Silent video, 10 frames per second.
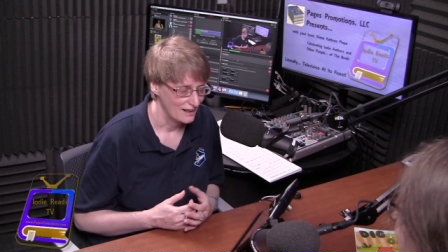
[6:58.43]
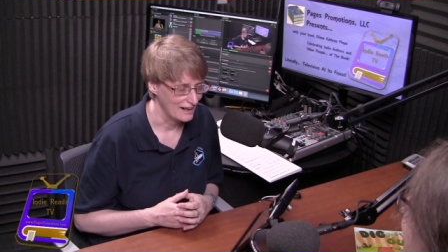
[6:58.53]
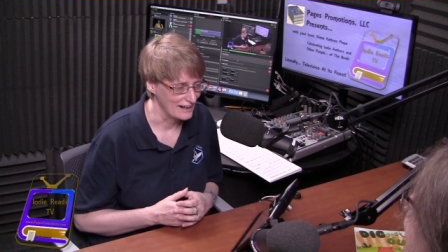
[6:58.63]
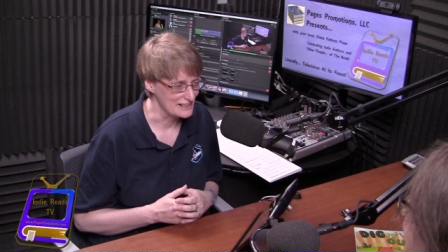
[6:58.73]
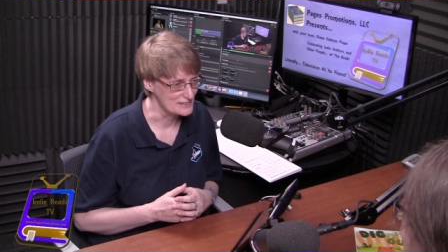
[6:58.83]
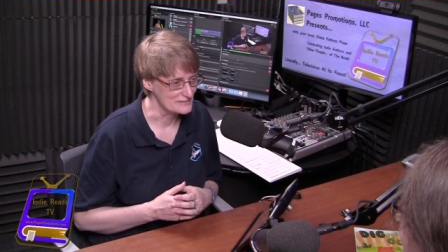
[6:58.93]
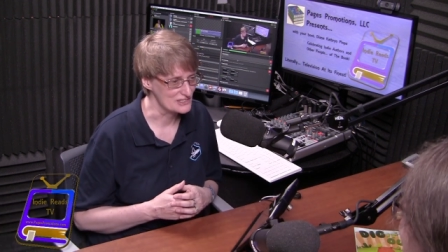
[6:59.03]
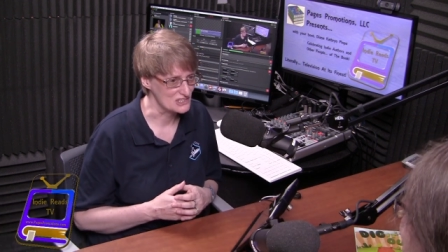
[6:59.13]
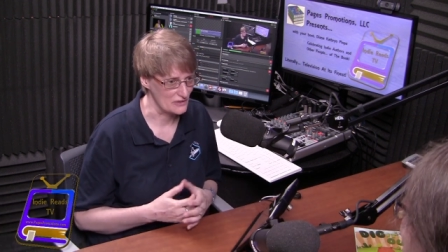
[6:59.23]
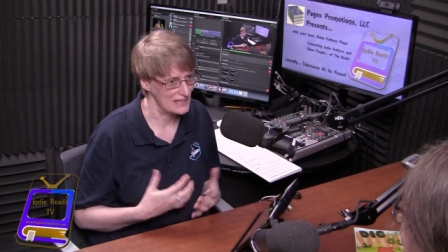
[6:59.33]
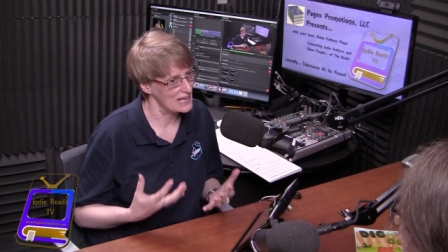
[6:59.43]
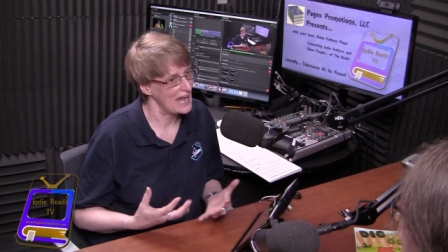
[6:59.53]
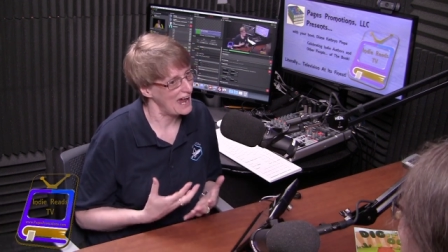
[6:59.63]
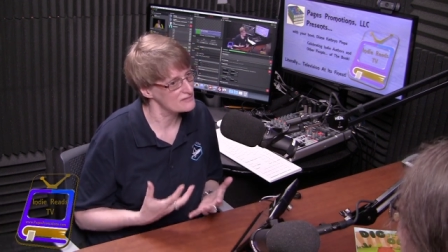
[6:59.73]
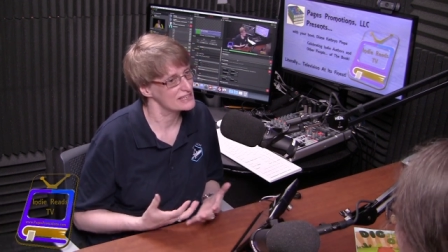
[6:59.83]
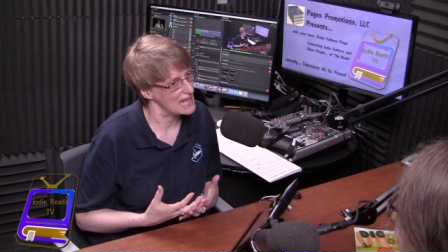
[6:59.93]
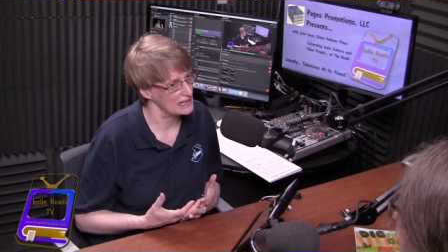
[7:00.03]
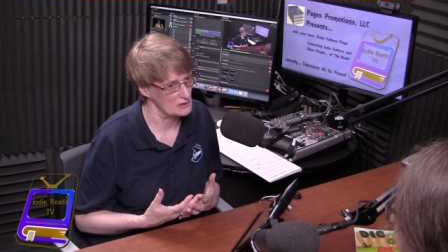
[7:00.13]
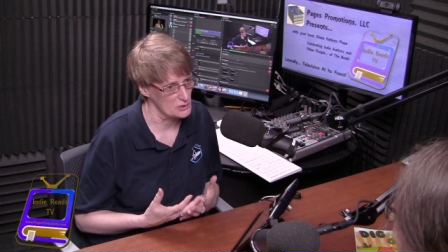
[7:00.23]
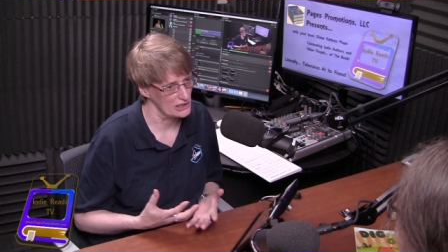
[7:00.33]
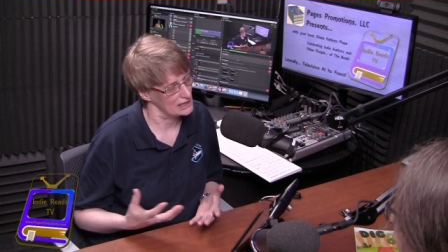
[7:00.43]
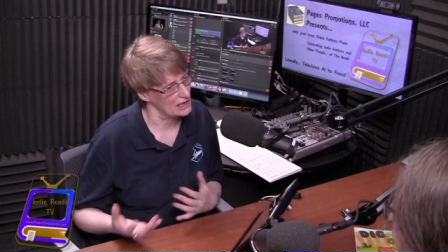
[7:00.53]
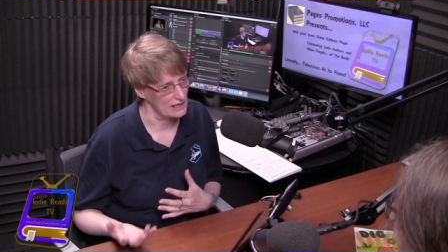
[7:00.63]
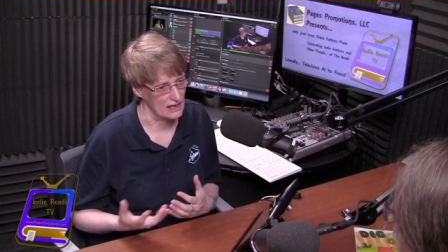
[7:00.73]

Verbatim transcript: Um, so yeah. that having that community, I, I,